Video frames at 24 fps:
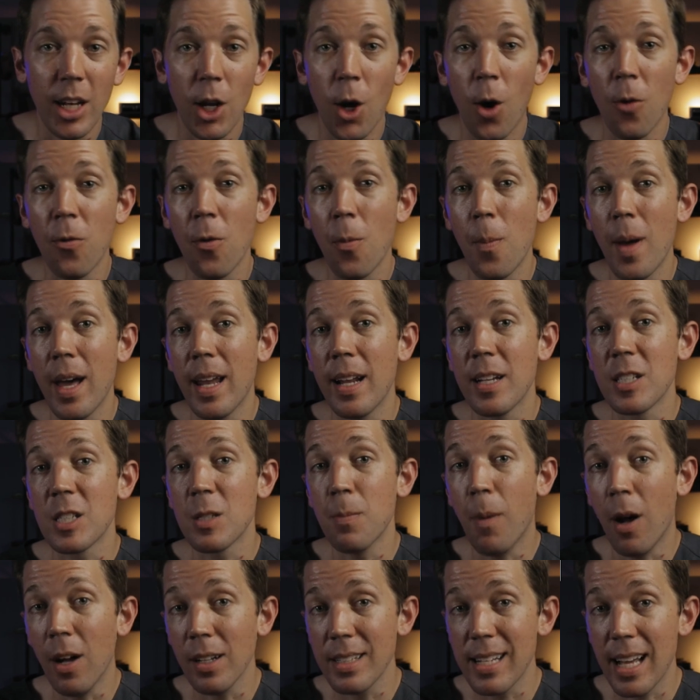Now, if a man has
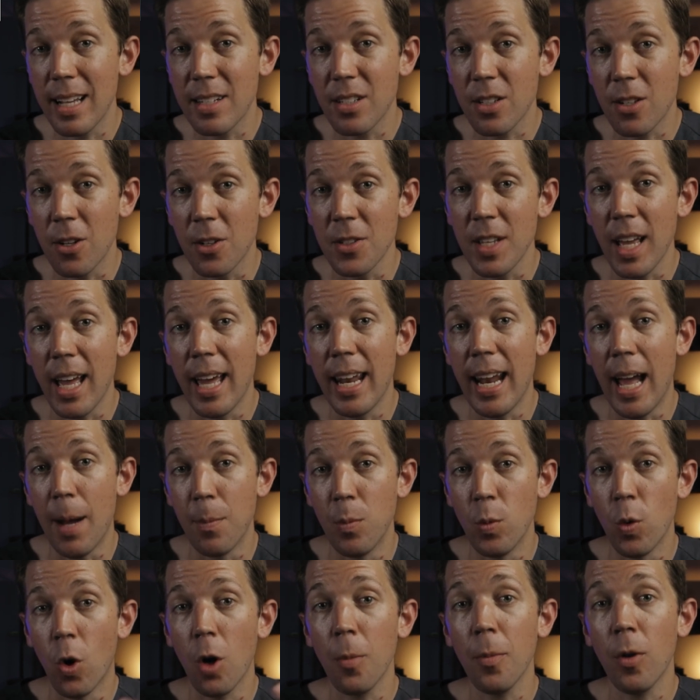small testicles and
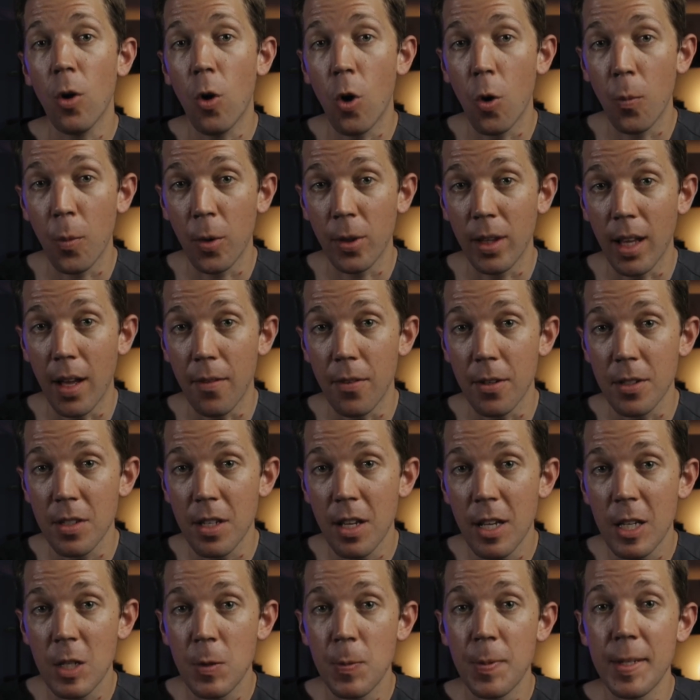abnormal hormone
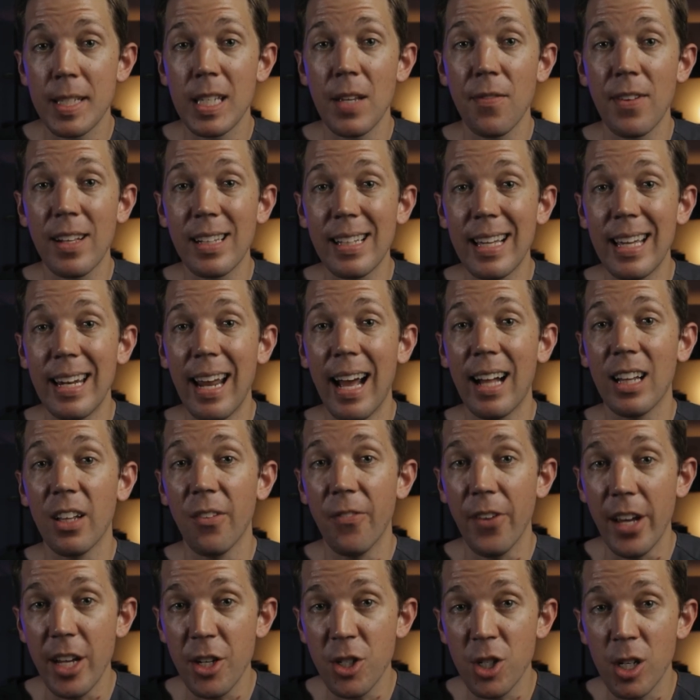levels, specifically an
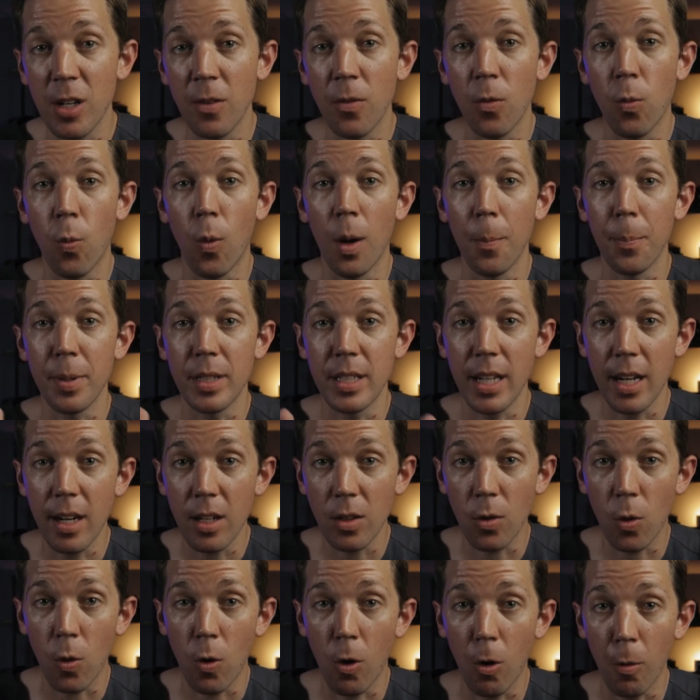elevation of one
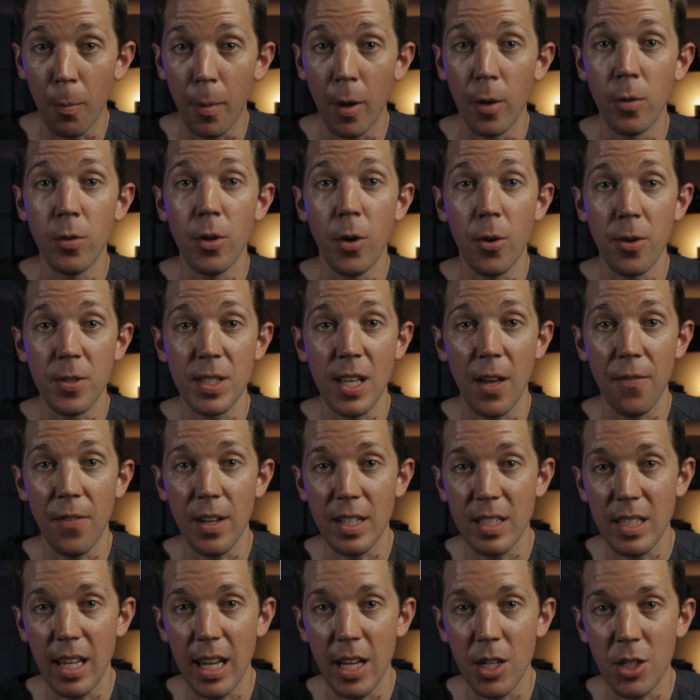particular hormone known as
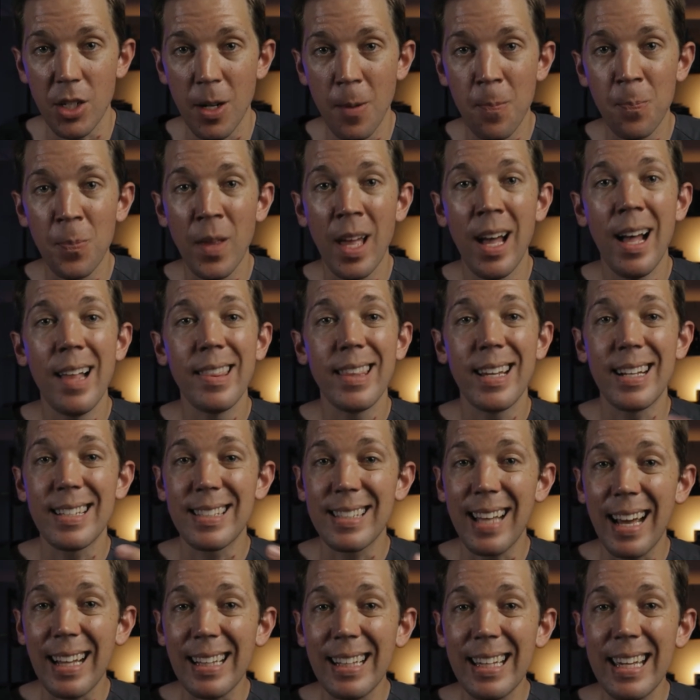FSH, then
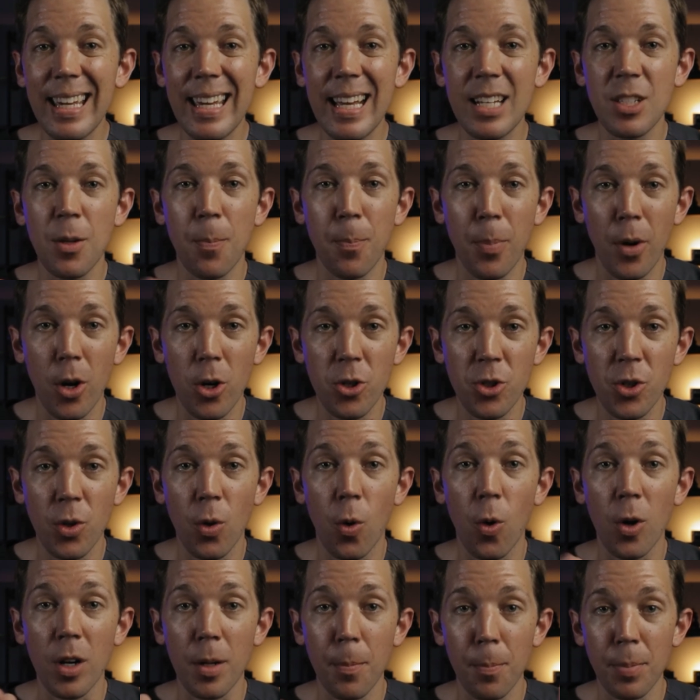it's likely he has a partial
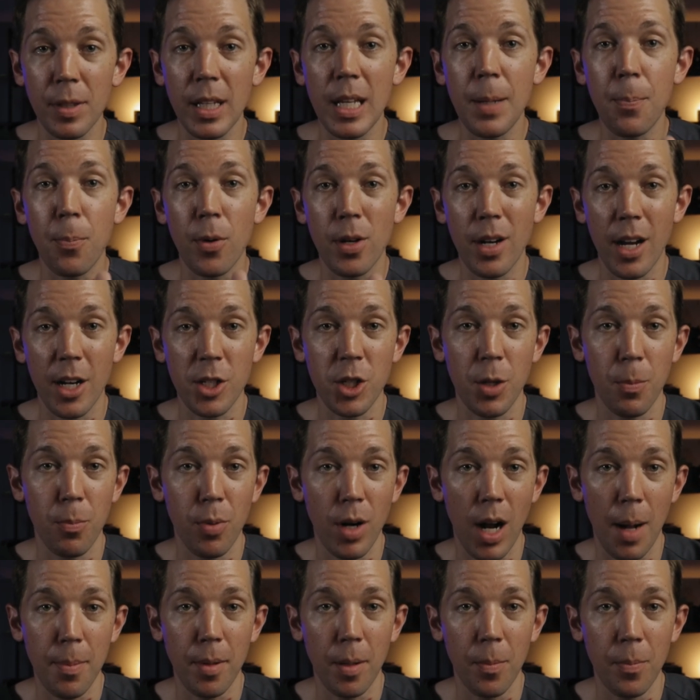or complete production
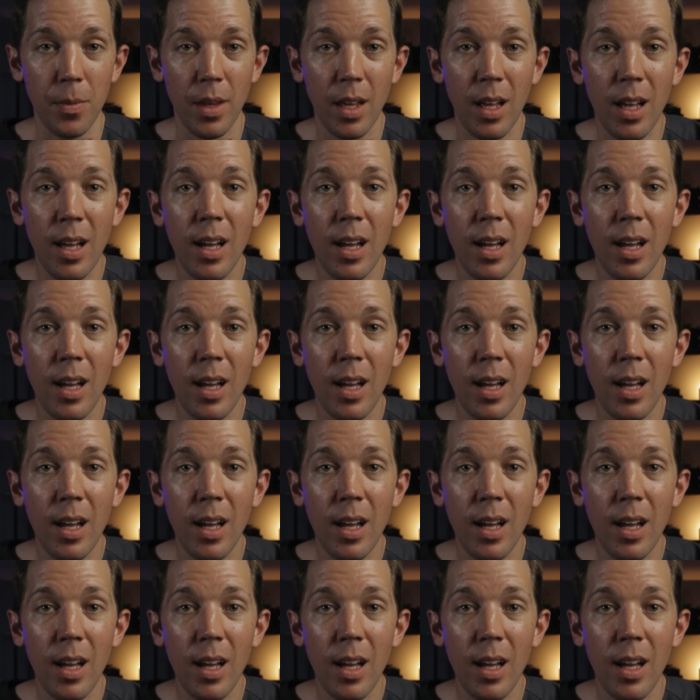problem.